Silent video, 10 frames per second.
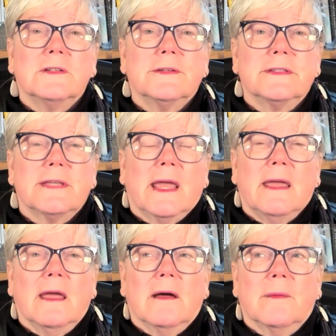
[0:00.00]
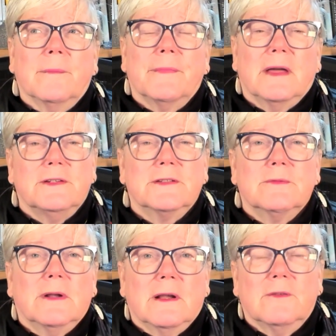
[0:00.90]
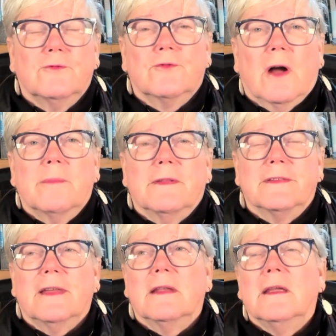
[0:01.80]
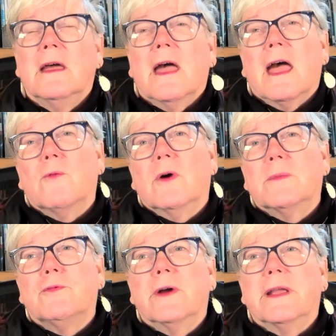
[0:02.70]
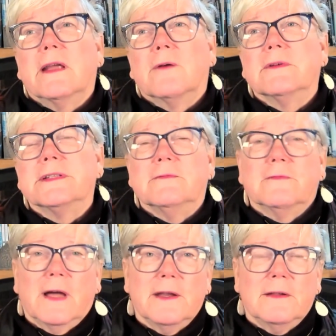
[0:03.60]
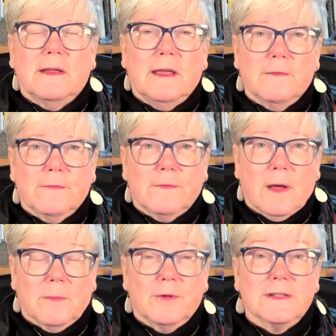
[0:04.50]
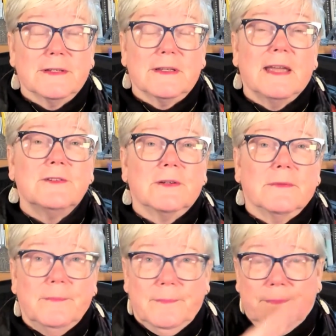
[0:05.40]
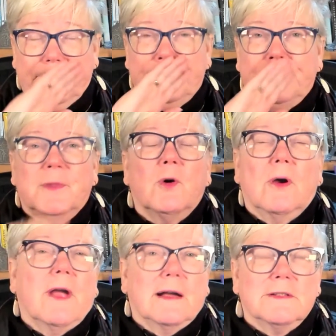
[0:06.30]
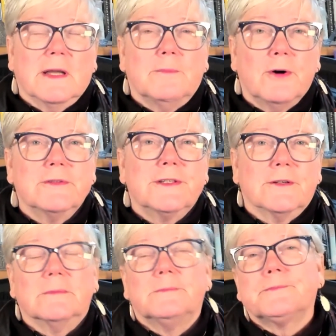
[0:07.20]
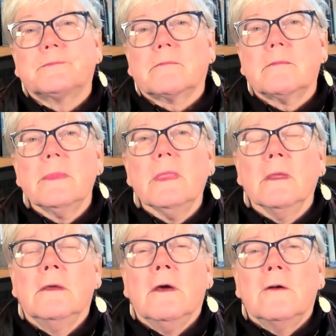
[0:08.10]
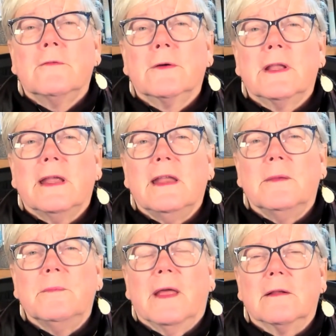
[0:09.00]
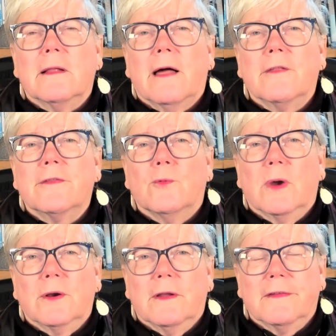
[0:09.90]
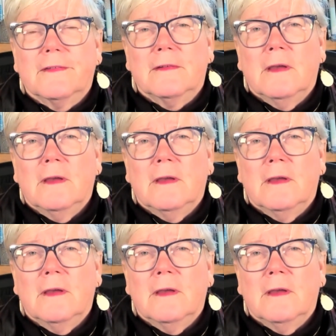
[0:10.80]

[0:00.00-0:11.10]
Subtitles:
say, I just want to drop this in. At one point, I was invited to give a presentation, or actually a poster, for a Canadian mental health awareness